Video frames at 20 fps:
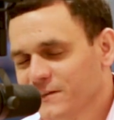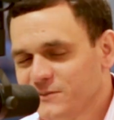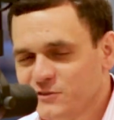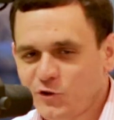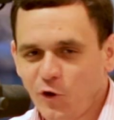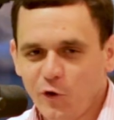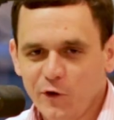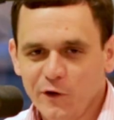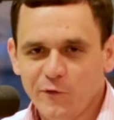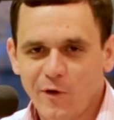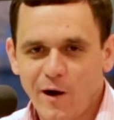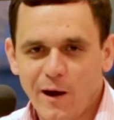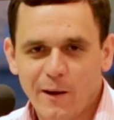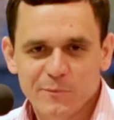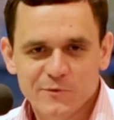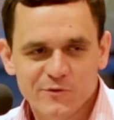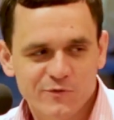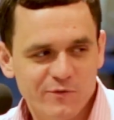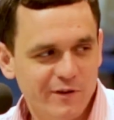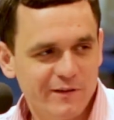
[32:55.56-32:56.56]
That's Tony
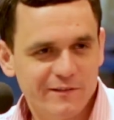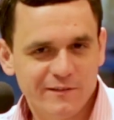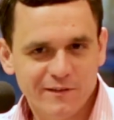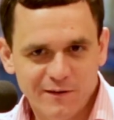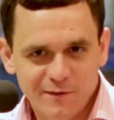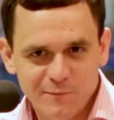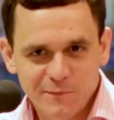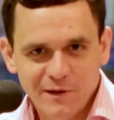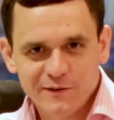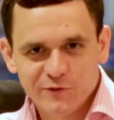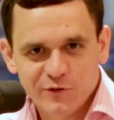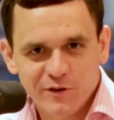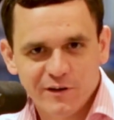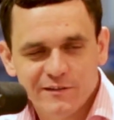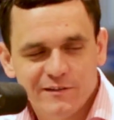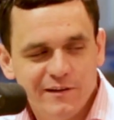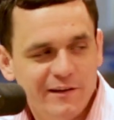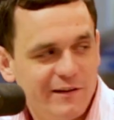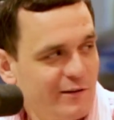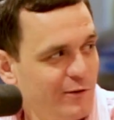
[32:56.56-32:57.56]
Robbins right there. I'm not trying
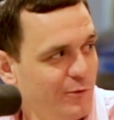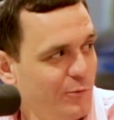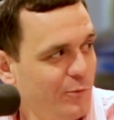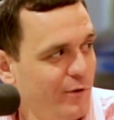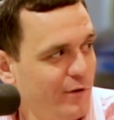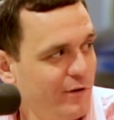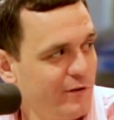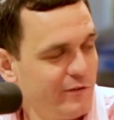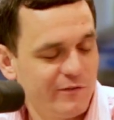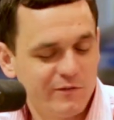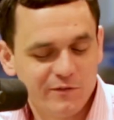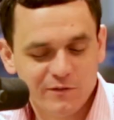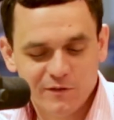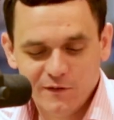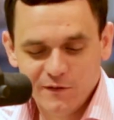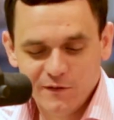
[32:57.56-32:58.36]
to take your words.